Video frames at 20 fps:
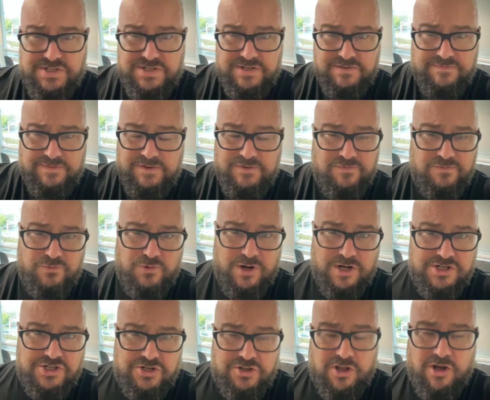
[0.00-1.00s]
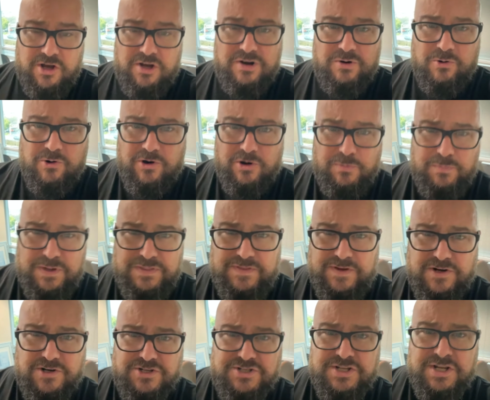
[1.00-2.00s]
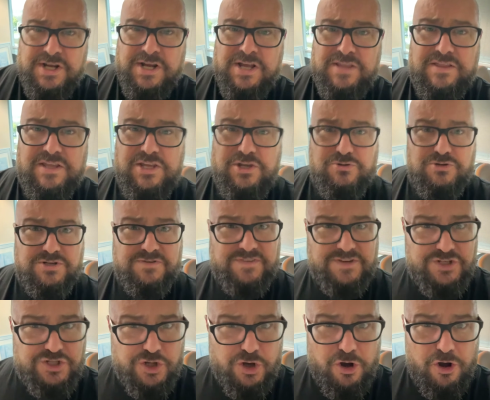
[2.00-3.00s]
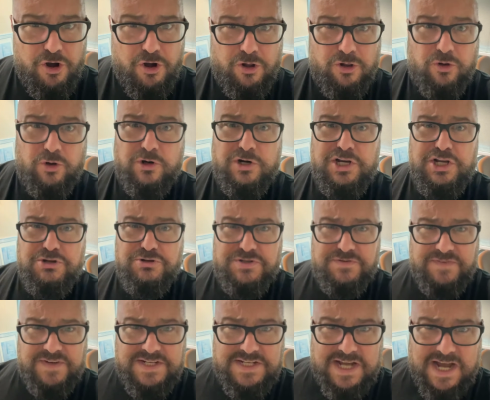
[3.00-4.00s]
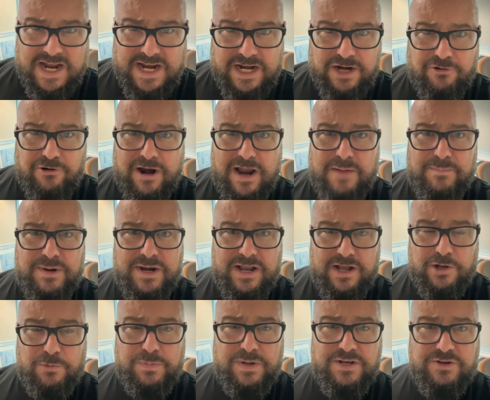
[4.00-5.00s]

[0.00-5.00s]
if you've watched Law and Order, but there's the use of a doll or use of a diagram in helping